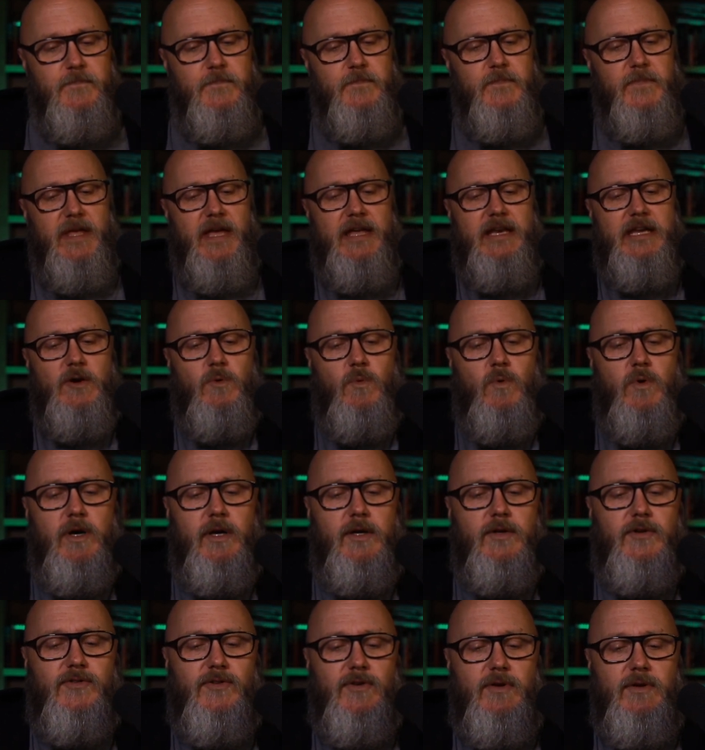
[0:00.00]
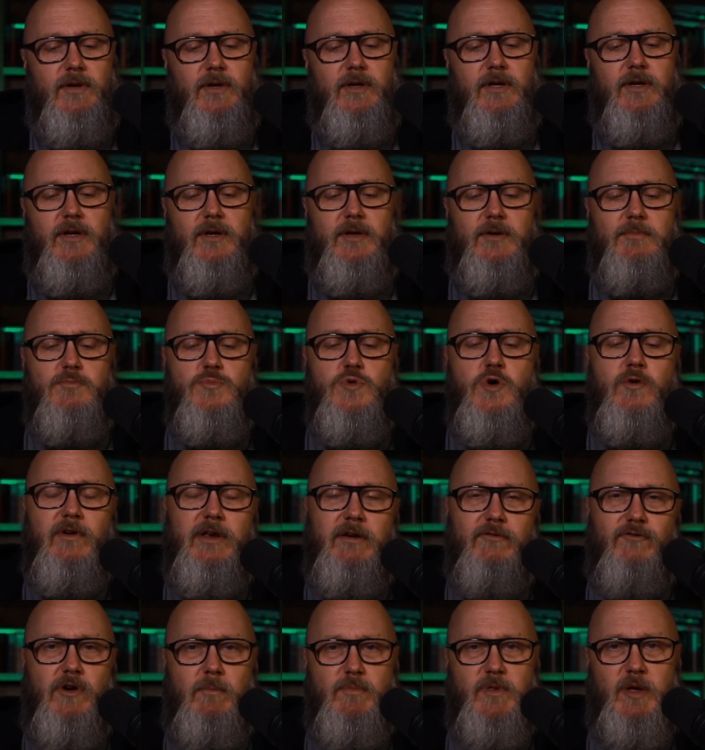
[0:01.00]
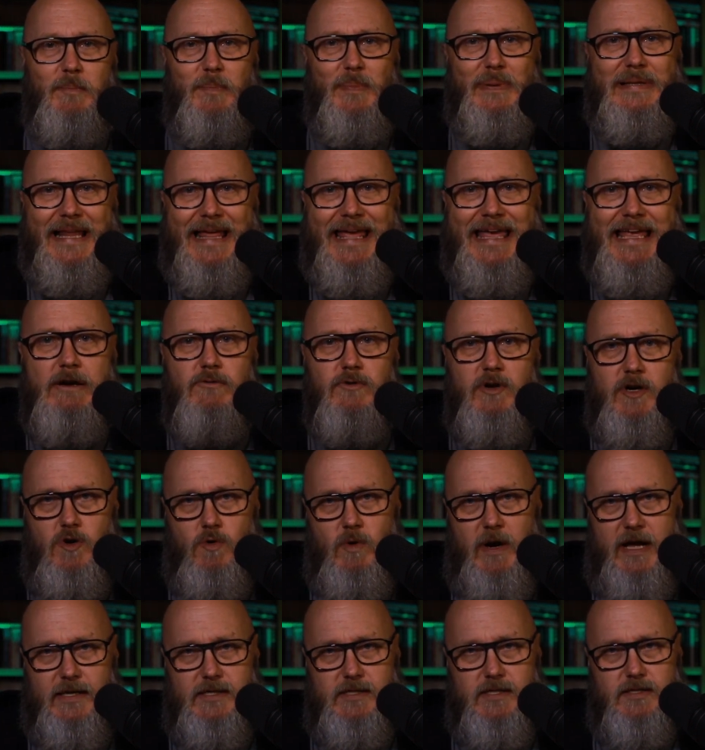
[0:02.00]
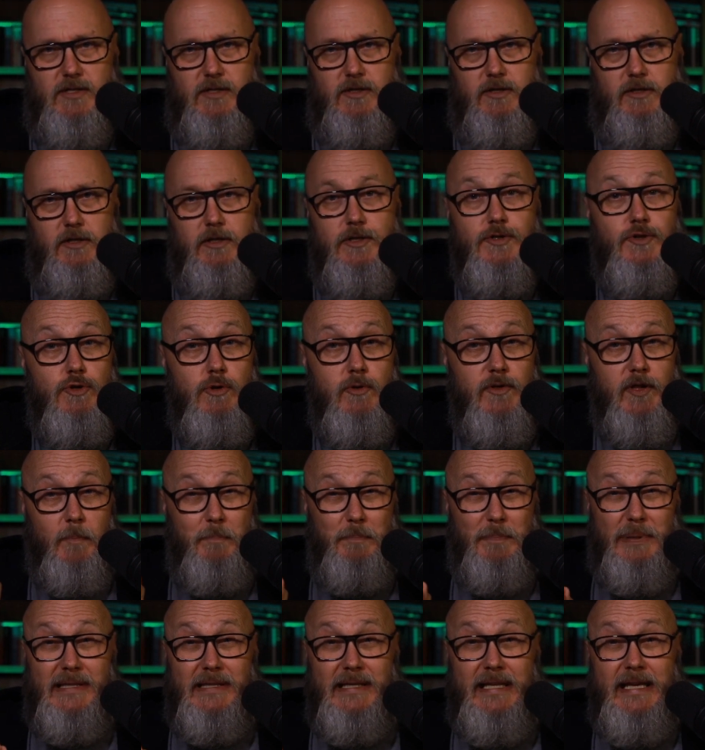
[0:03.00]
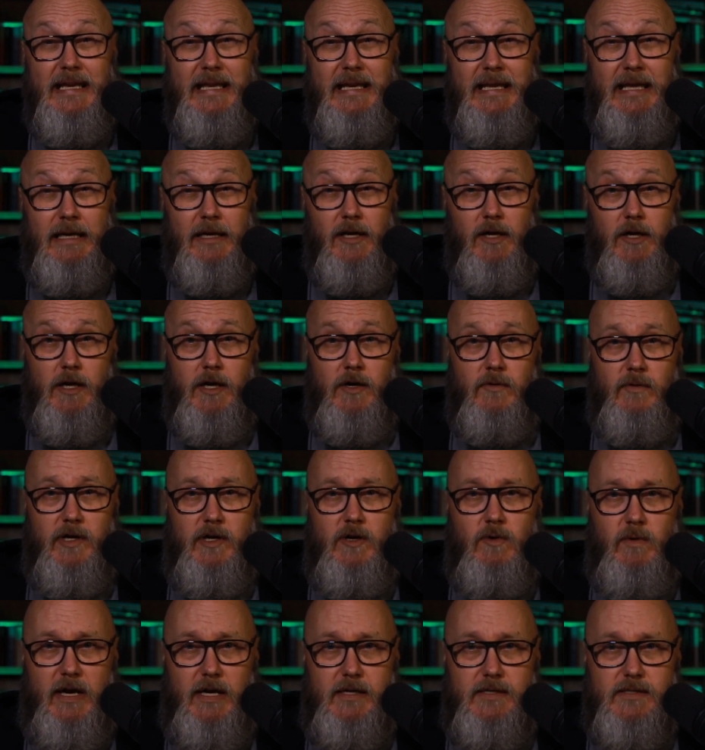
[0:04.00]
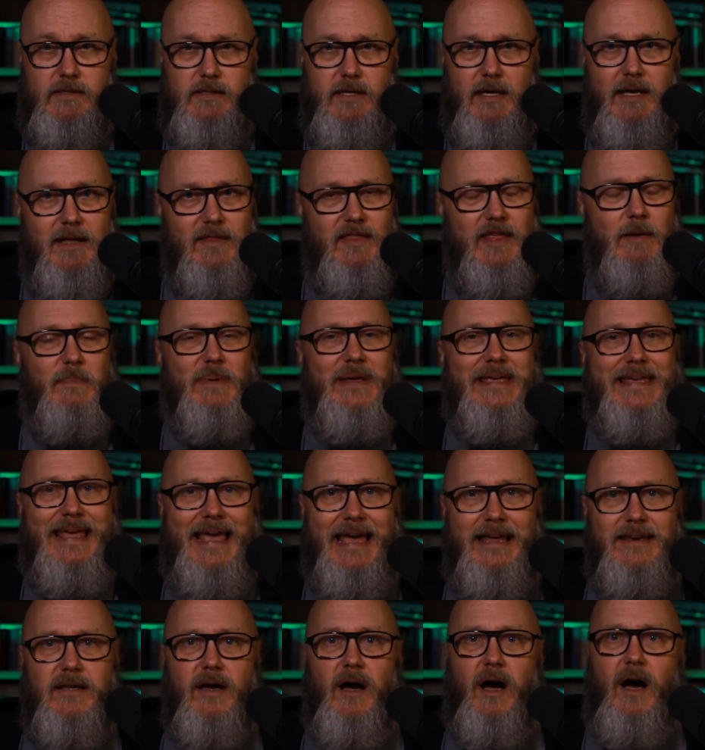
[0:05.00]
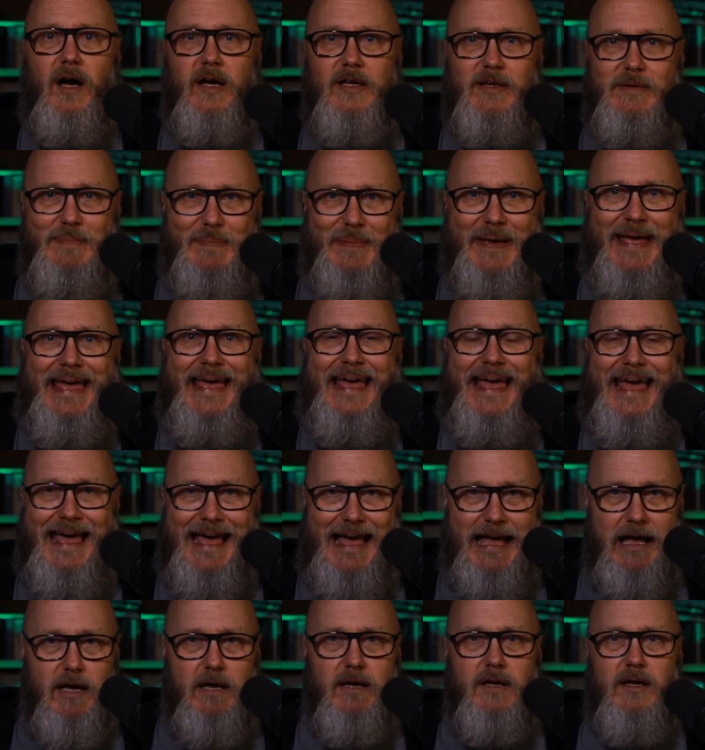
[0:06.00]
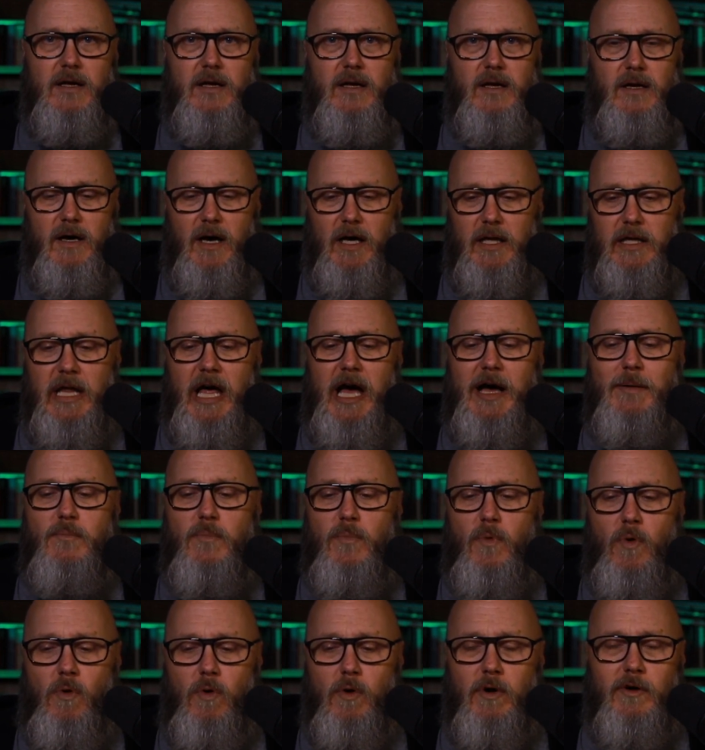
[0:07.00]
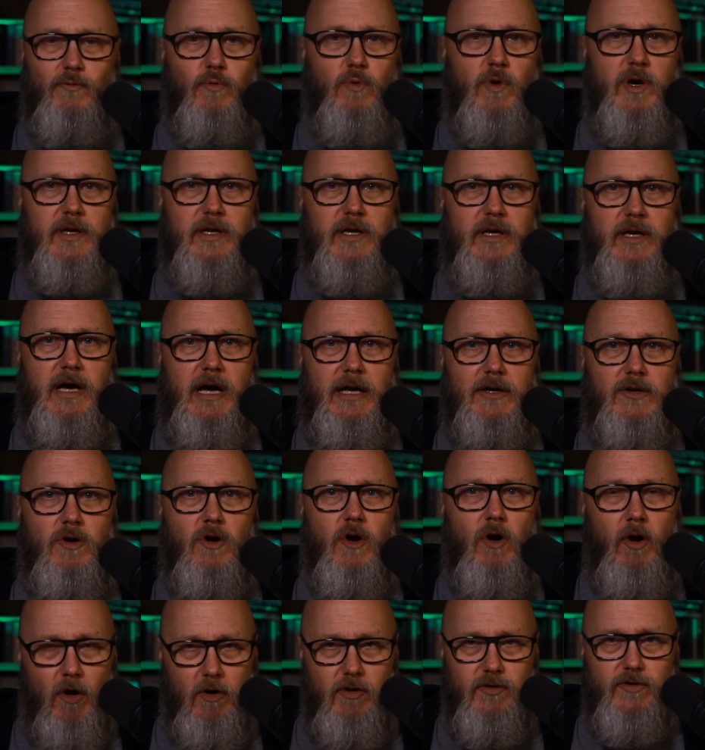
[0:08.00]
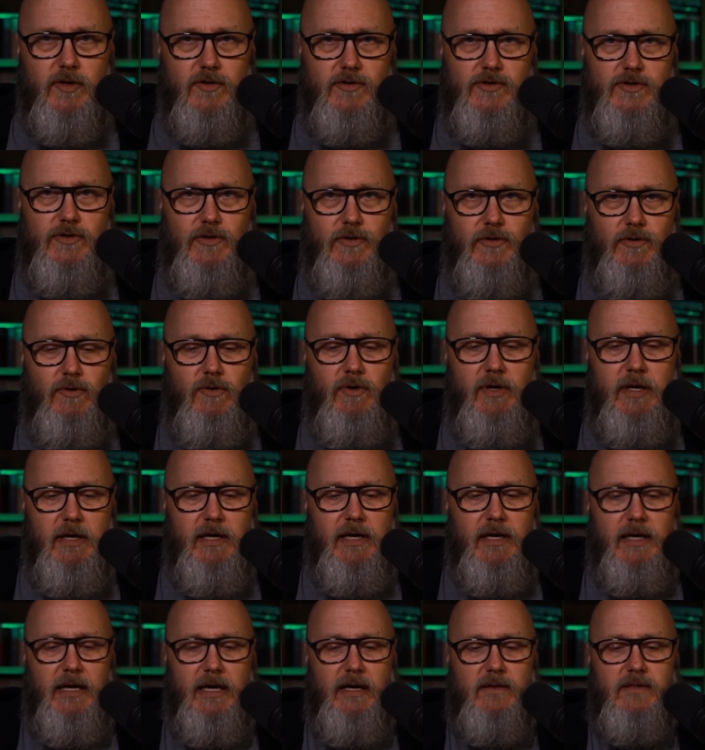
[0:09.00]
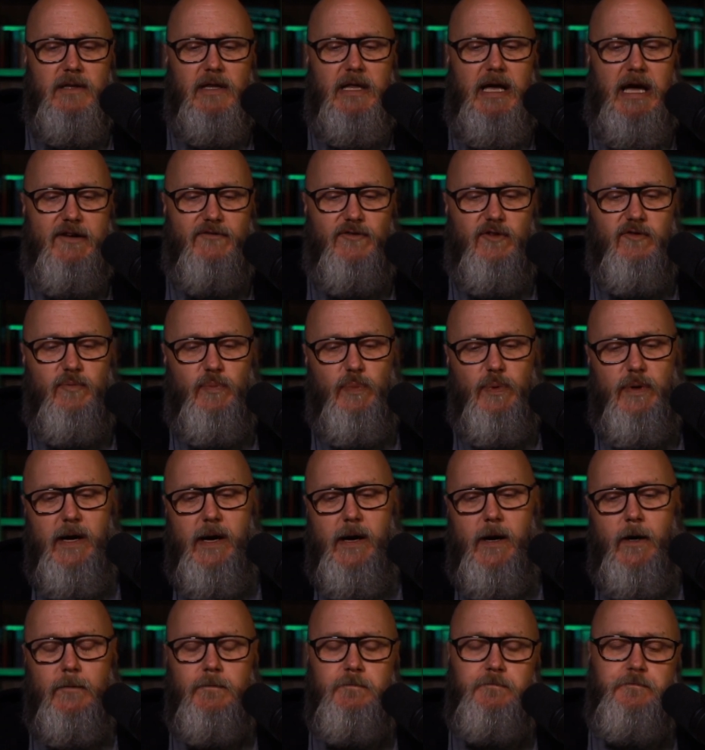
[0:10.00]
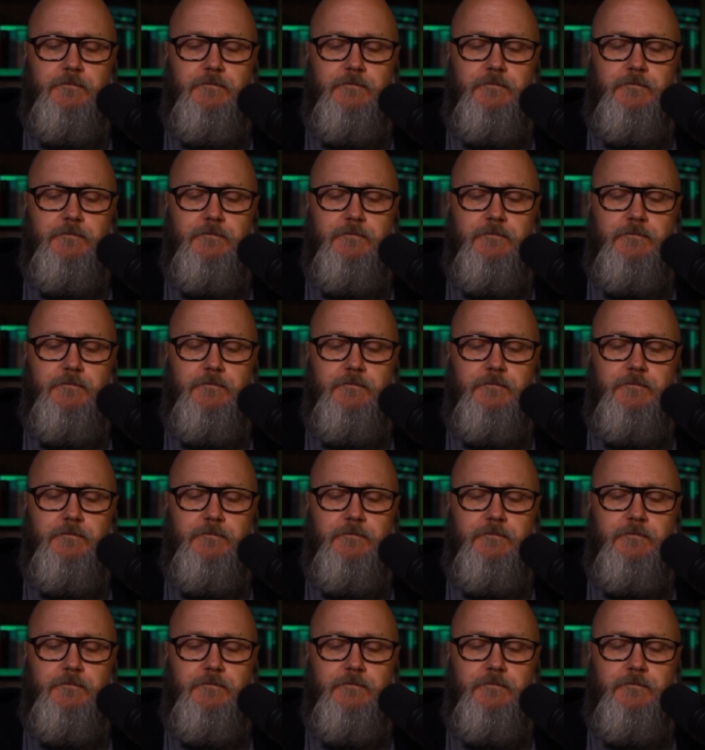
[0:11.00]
And it was moving from the plain request to the pleading request that began to unpack a lot more of what God calls us to in the life of prayer.